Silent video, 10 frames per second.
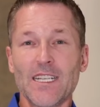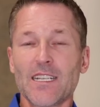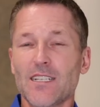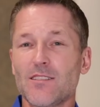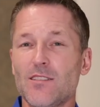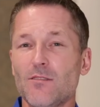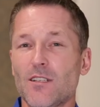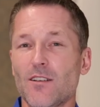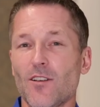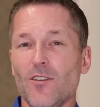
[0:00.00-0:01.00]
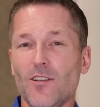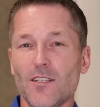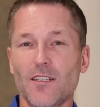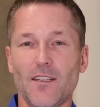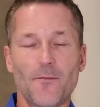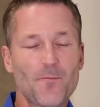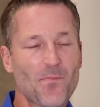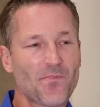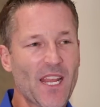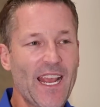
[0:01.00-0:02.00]
Because you can look
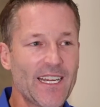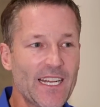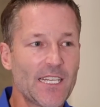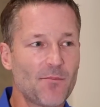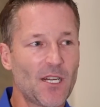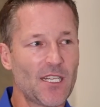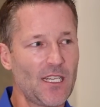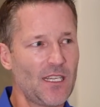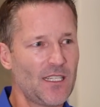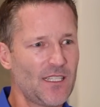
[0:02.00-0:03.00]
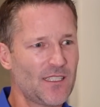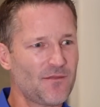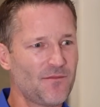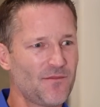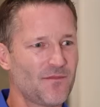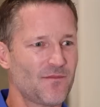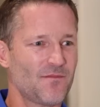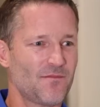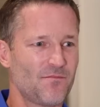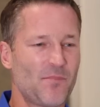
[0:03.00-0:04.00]
at anybody in
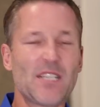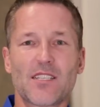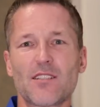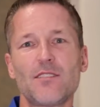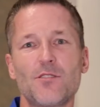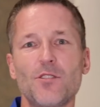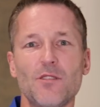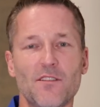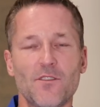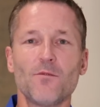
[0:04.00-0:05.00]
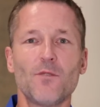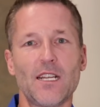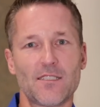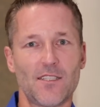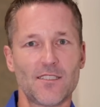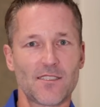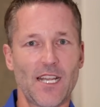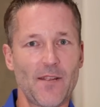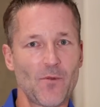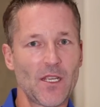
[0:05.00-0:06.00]
basically two different ways, let's
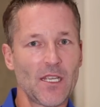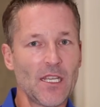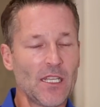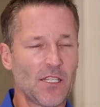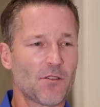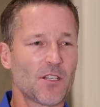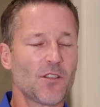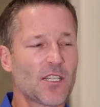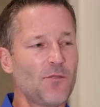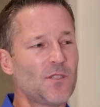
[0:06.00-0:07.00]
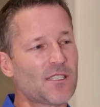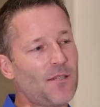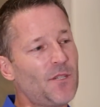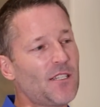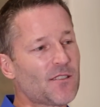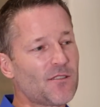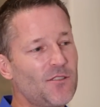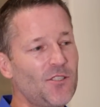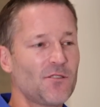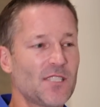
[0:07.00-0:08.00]
say. You can look at what somebody else is
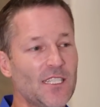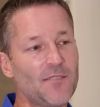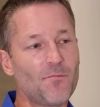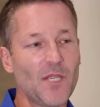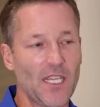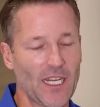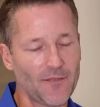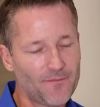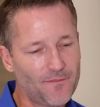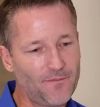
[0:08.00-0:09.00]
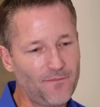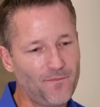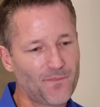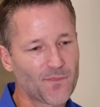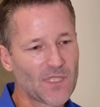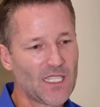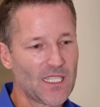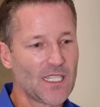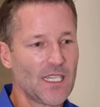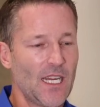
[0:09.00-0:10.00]
choosing and being, and
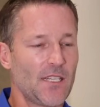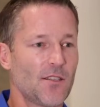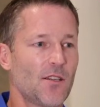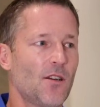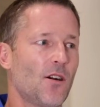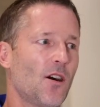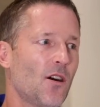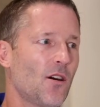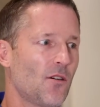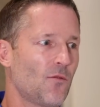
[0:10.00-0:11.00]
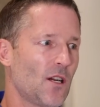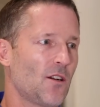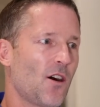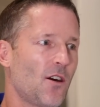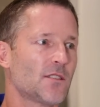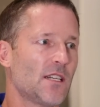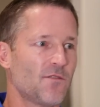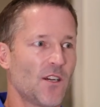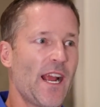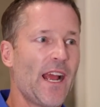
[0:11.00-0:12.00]
you can go, oh, well, I'll
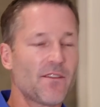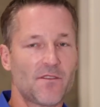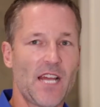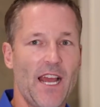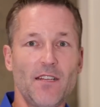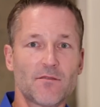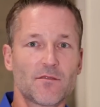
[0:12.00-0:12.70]
never have that.